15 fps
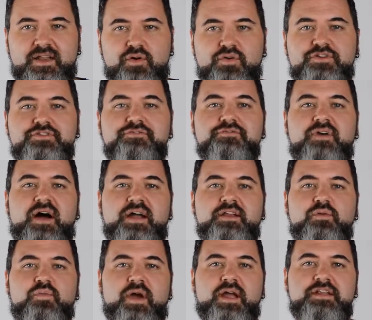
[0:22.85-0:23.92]
in order to
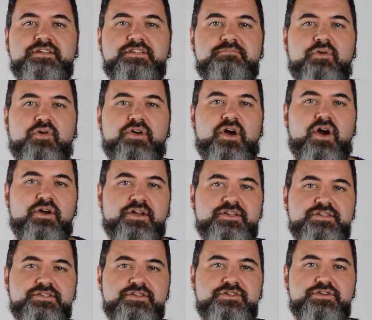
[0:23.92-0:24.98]
find a way to support
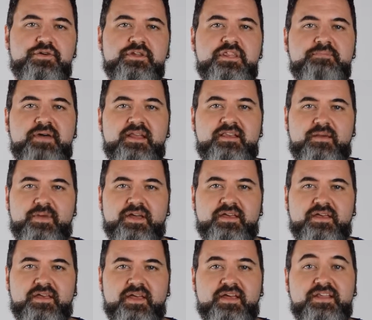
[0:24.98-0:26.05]
artists during the pandemic